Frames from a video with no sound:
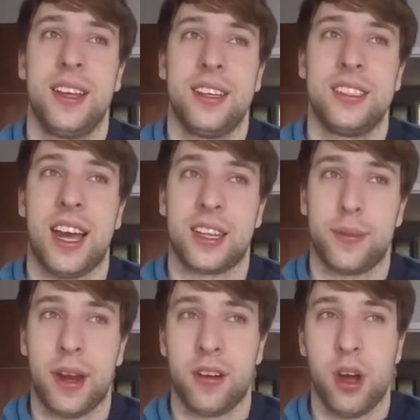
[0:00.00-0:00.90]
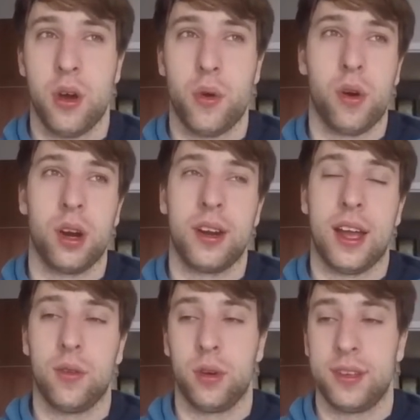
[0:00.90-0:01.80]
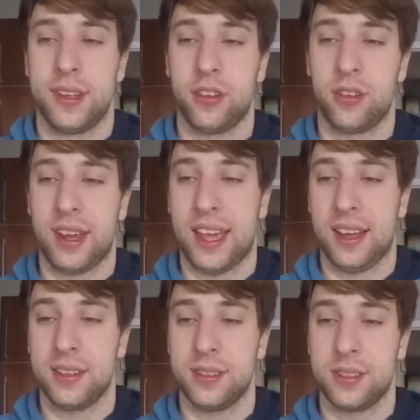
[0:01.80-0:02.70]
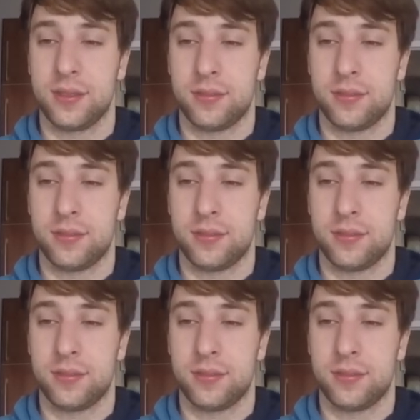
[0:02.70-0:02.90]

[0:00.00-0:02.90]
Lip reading: Jack Sparrow or Edward Scissorhands.